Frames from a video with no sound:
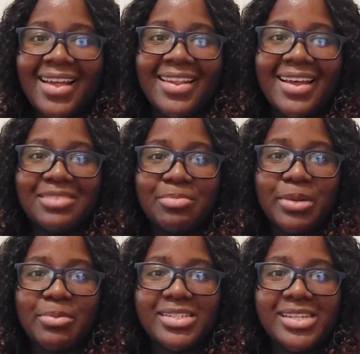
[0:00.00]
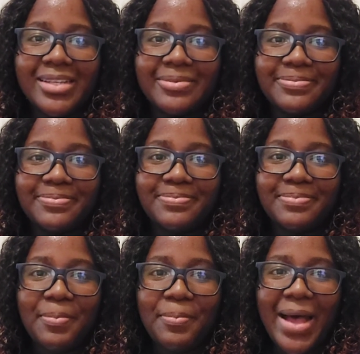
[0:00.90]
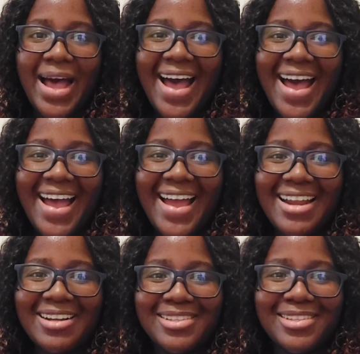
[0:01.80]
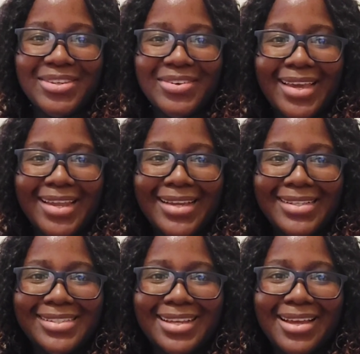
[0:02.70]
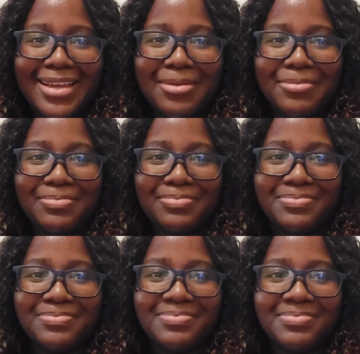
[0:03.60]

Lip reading: that's pretty much it. Bye. See you again next time.